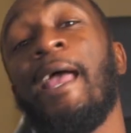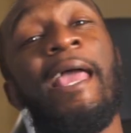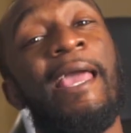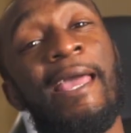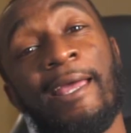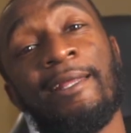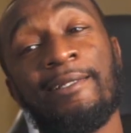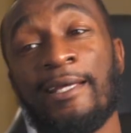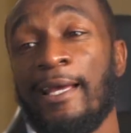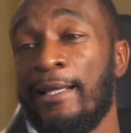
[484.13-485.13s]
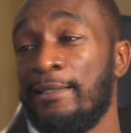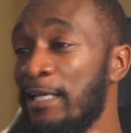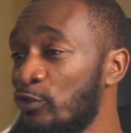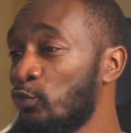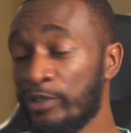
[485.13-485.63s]
And
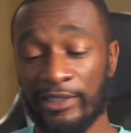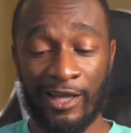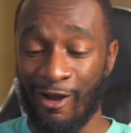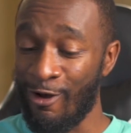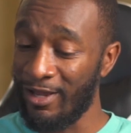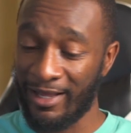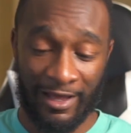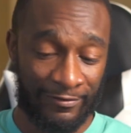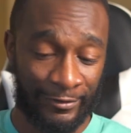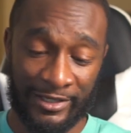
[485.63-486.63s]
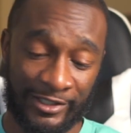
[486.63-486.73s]
that's really all I got for you.